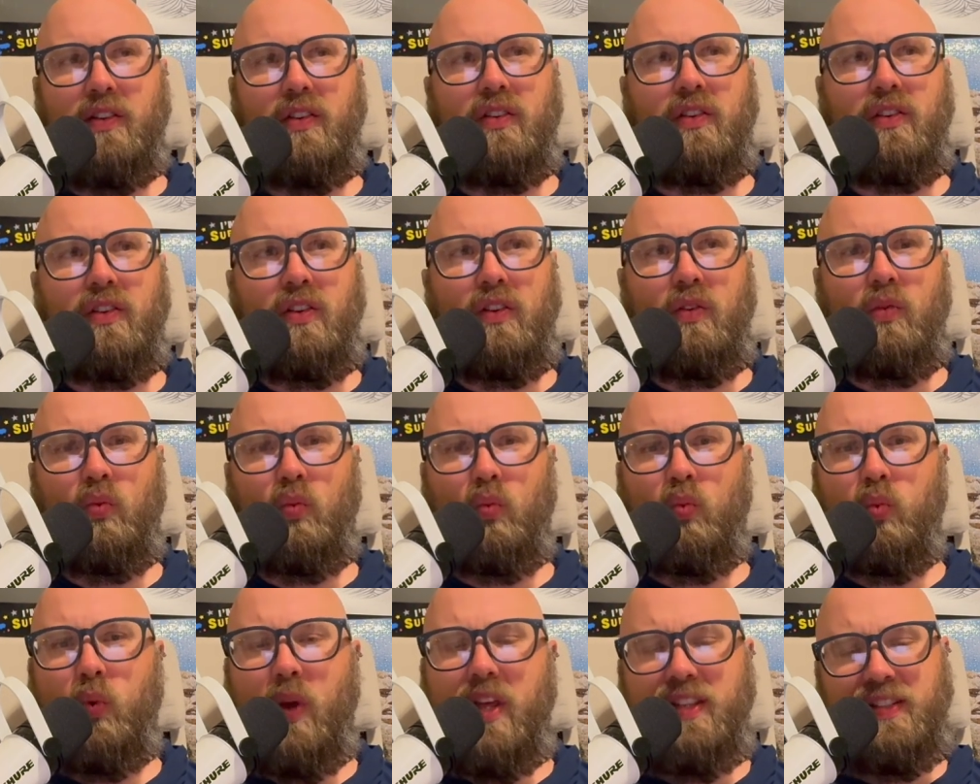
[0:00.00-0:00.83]

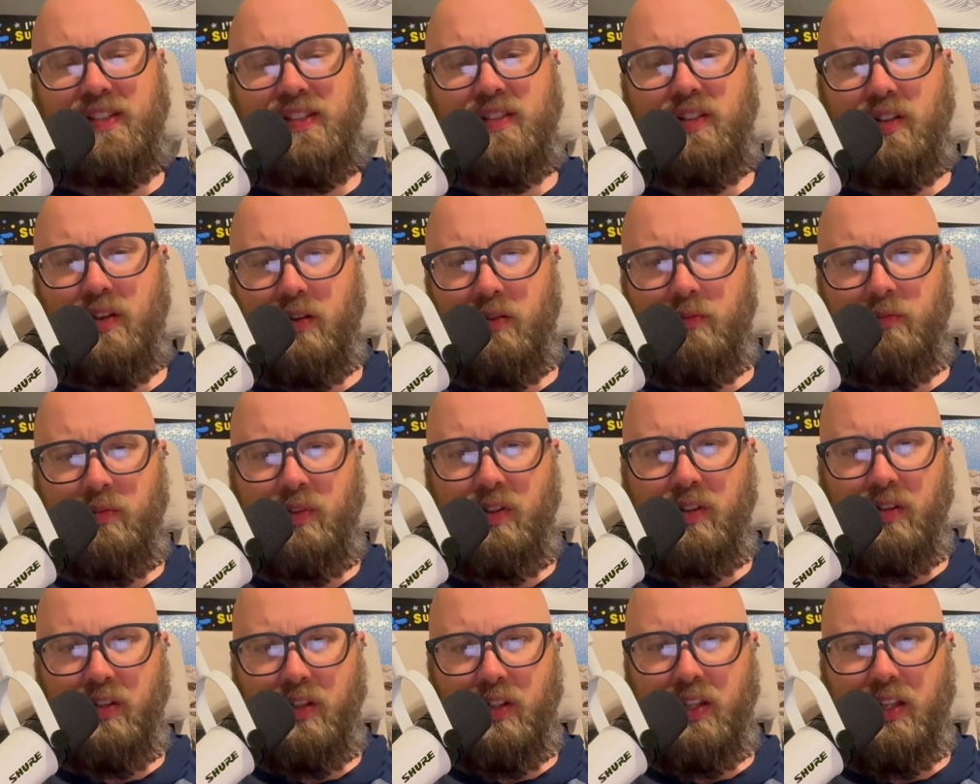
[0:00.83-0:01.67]

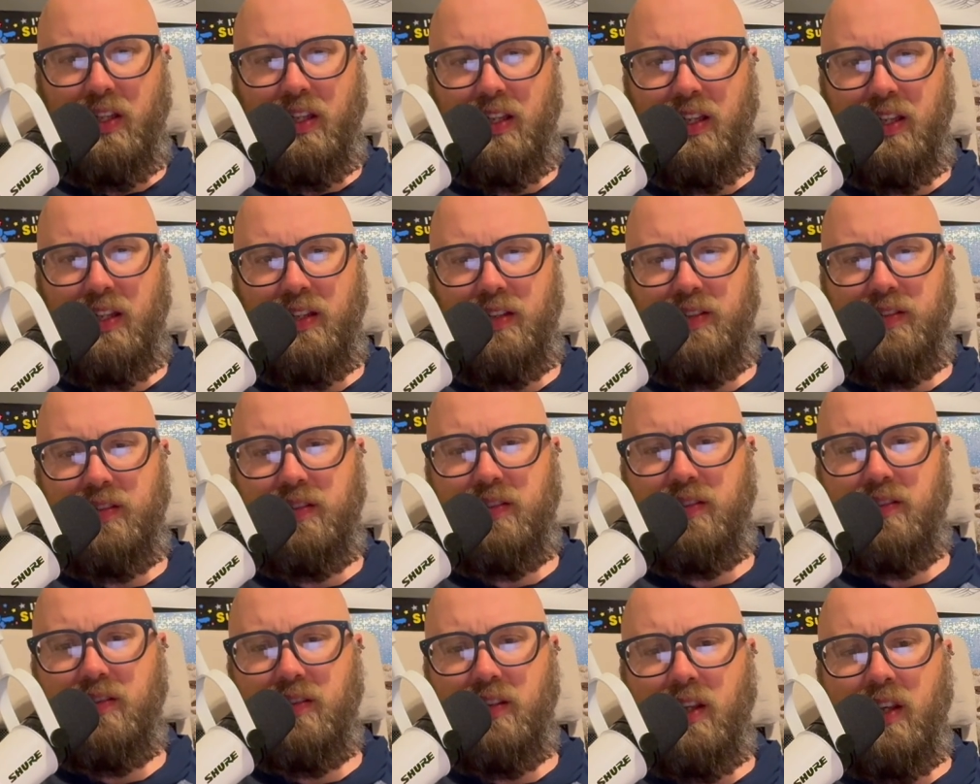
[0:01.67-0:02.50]
wisdom
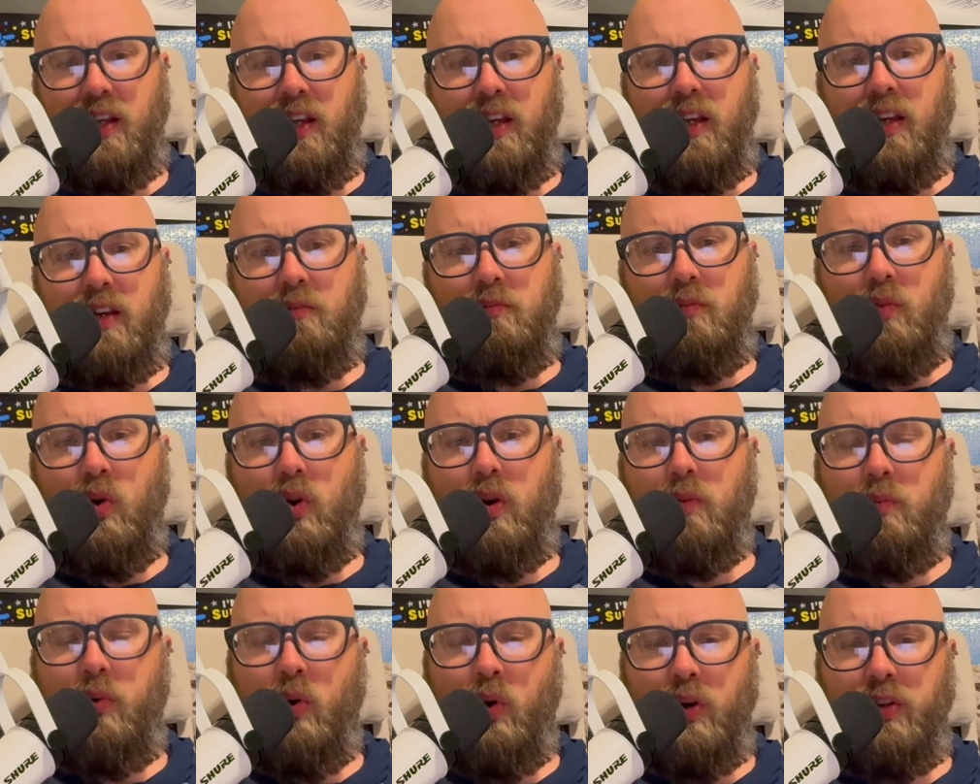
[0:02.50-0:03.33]
is
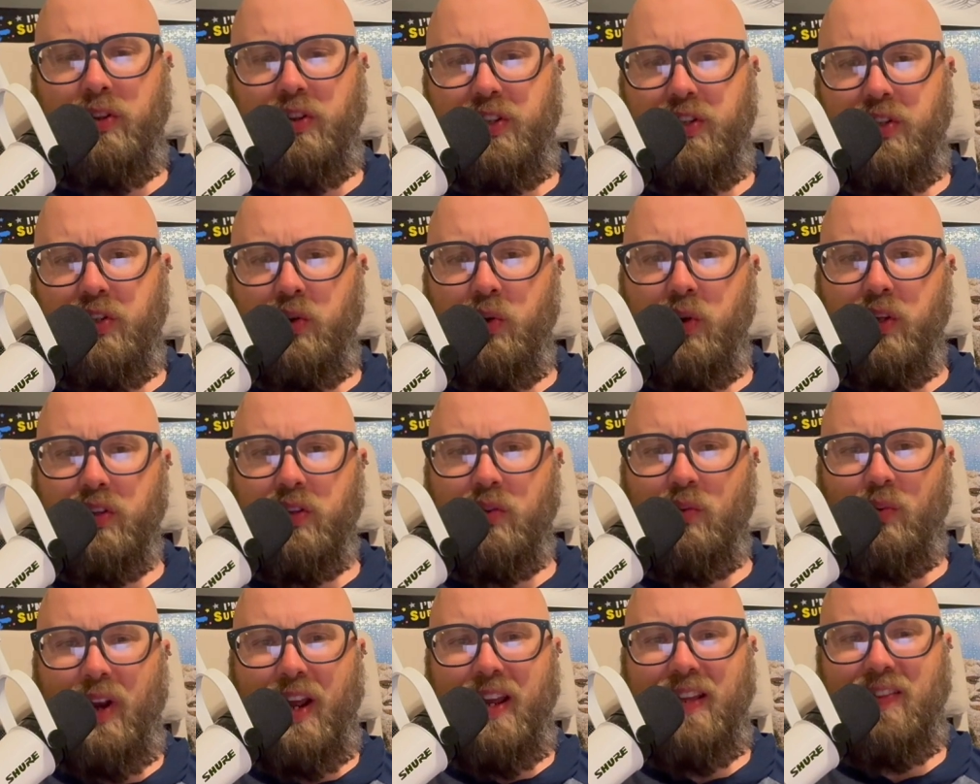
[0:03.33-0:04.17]
more important than doing
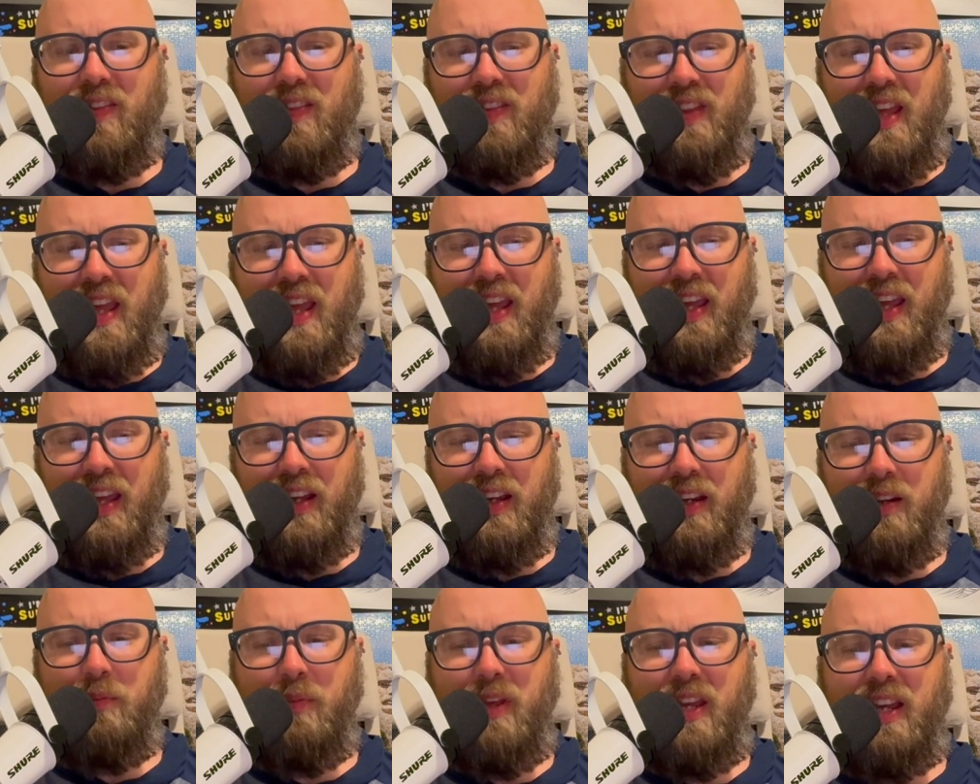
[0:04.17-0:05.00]
the right
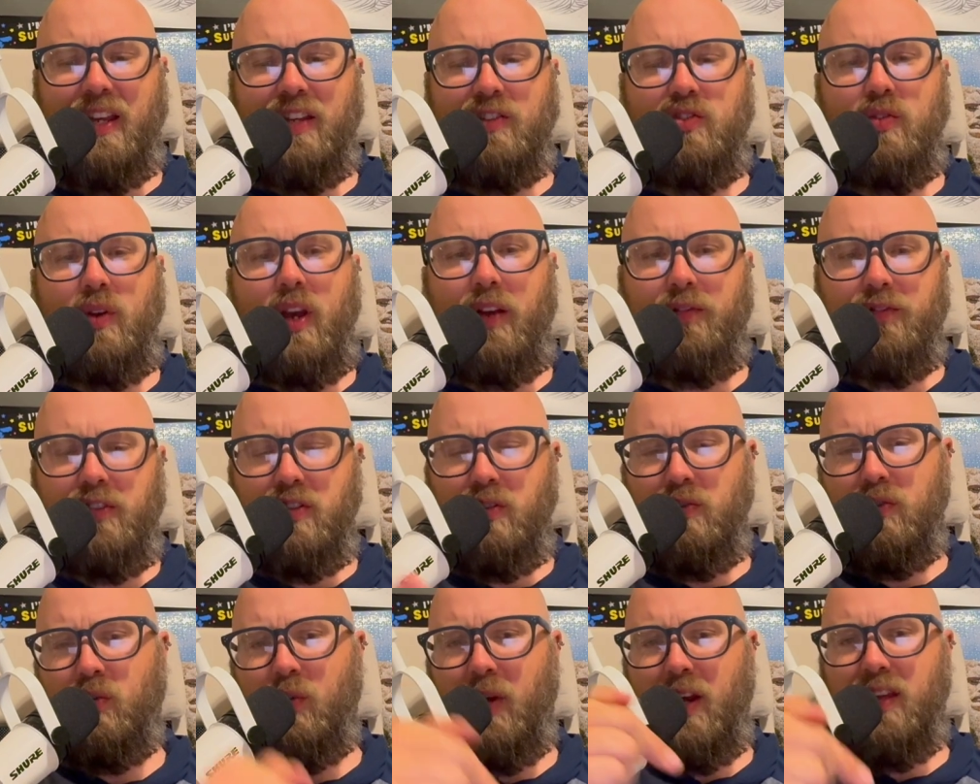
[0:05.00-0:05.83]
thing because you have to
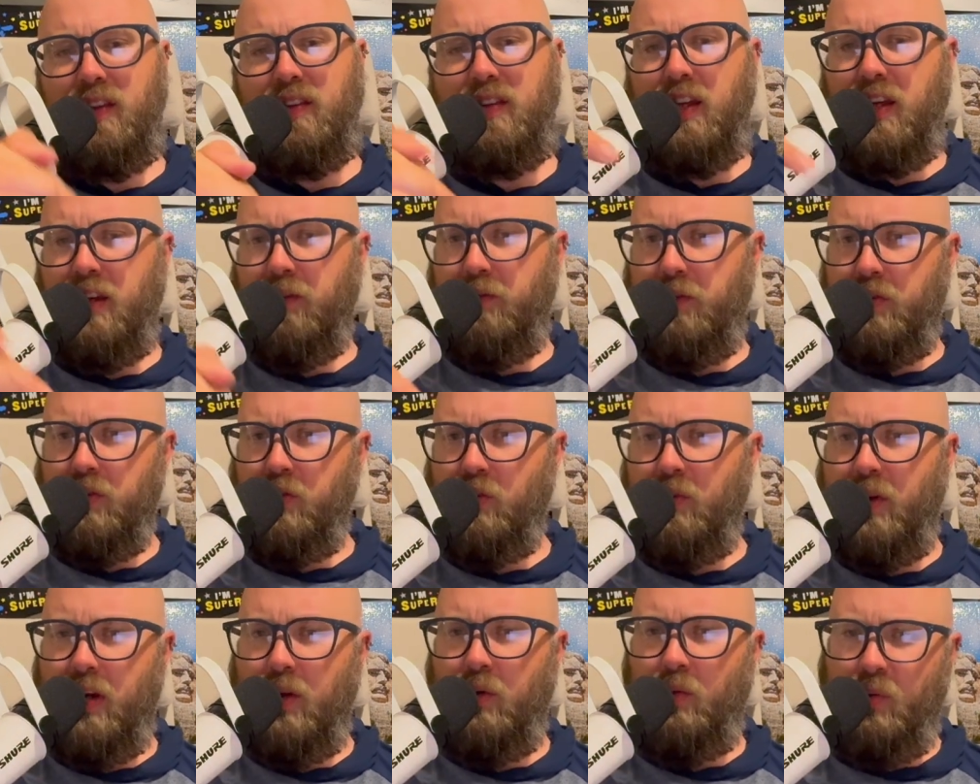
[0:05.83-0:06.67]
do the right thing for the
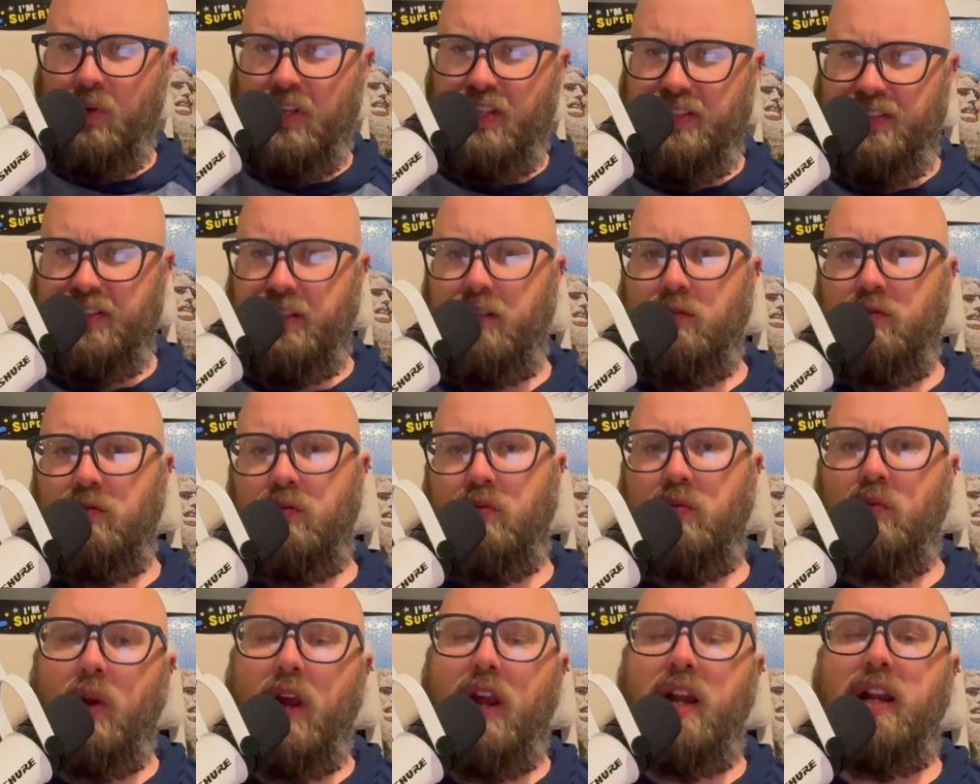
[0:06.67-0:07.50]
right reason,
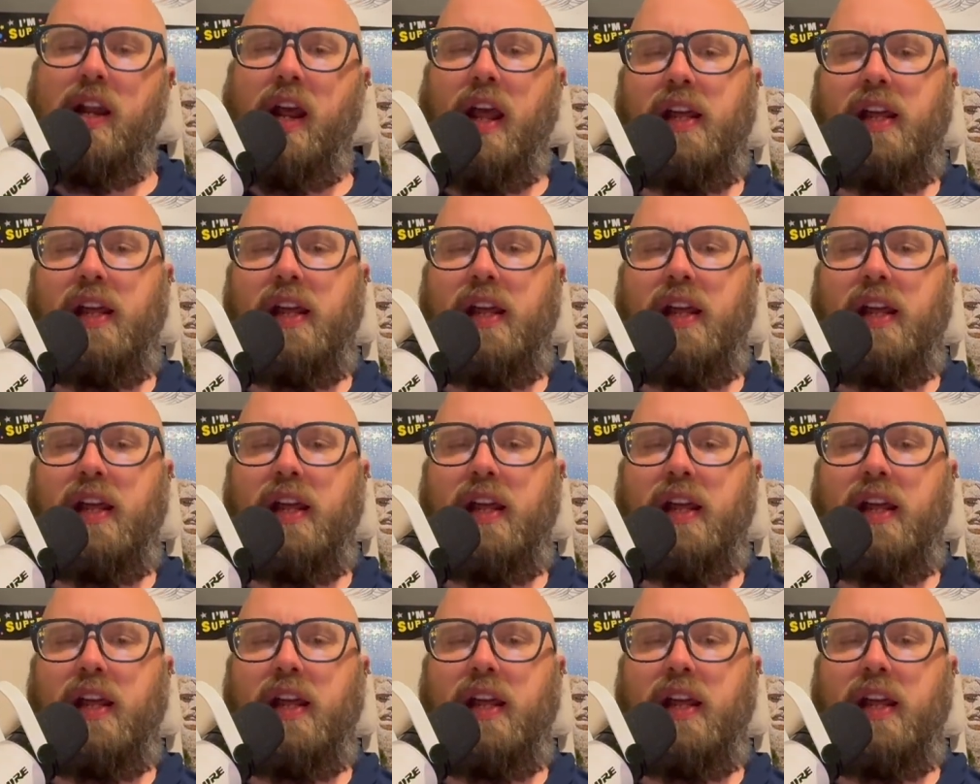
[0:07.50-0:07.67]
right?